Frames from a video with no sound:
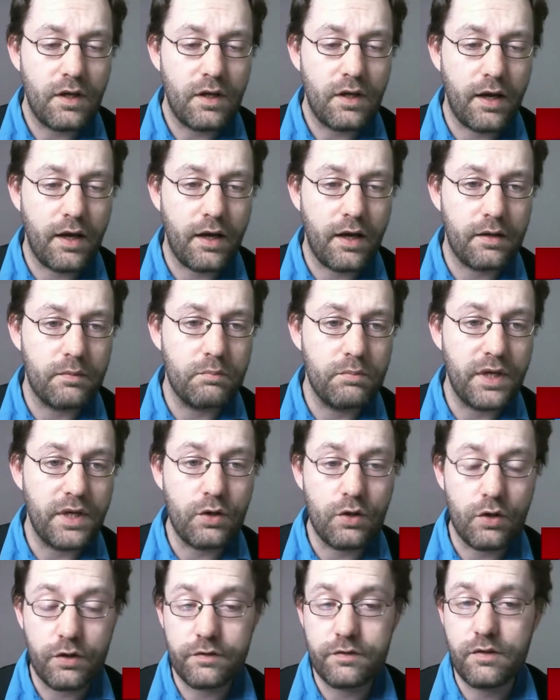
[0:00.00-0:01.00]
And
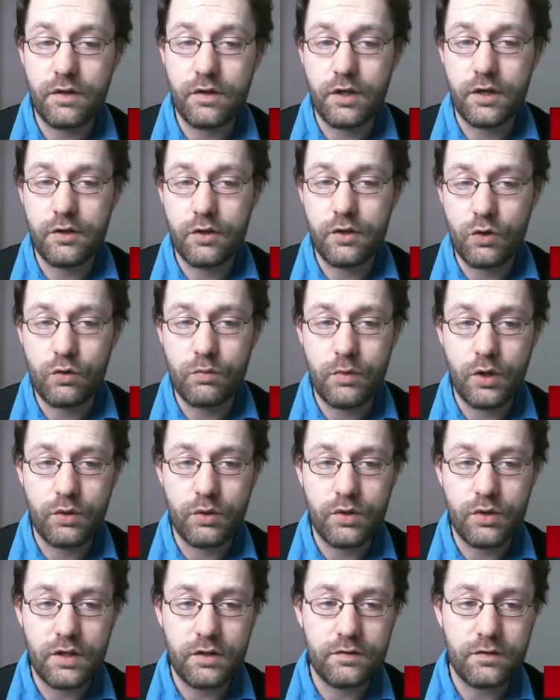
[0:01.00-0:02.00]
because there are no
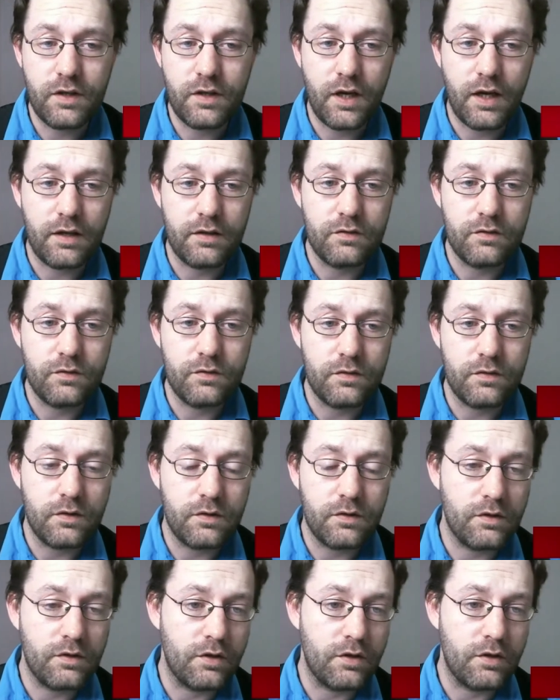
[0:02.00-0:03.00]
more rescans,
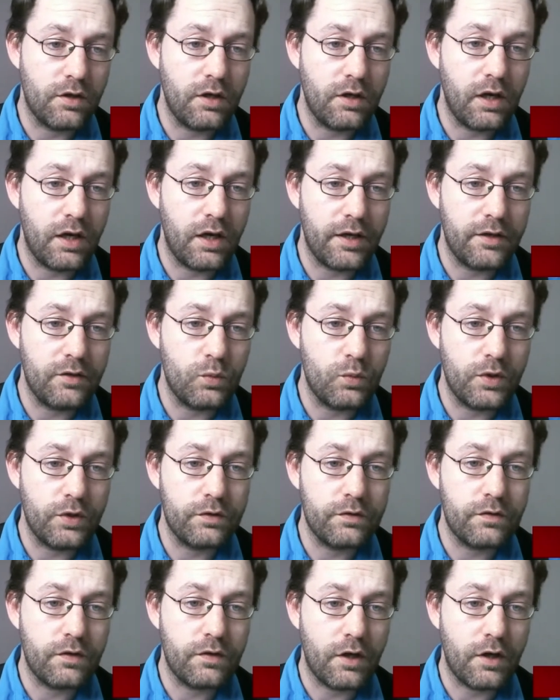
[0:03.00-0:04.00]
the client
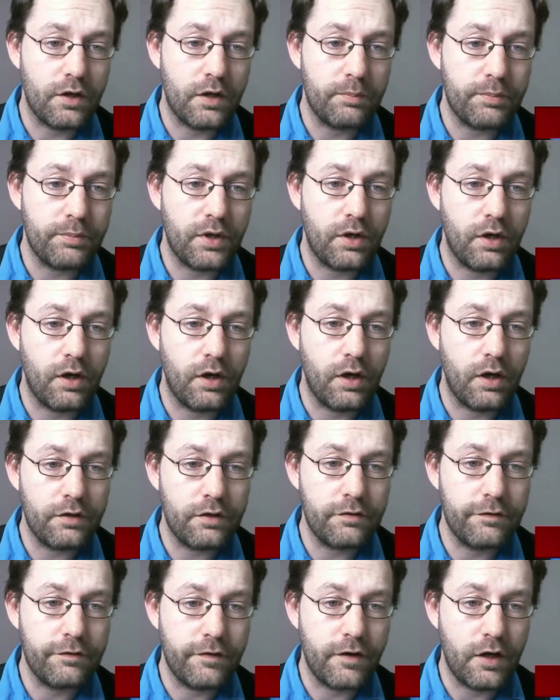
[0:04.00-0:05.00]
will start up a
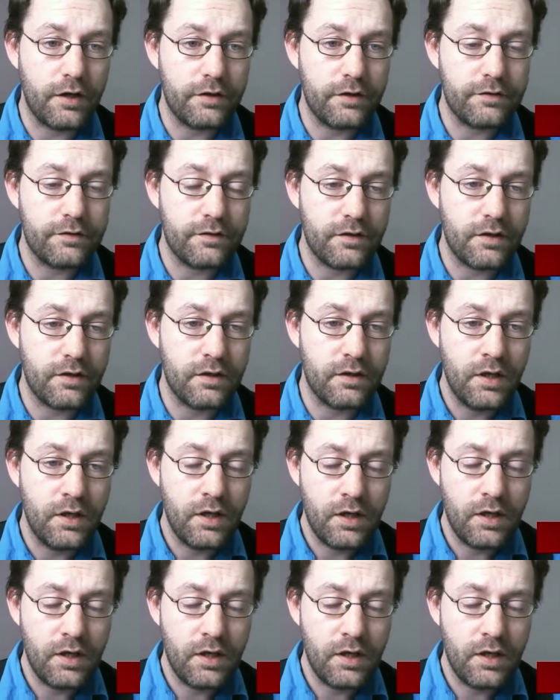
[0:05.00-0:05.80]
lot faster.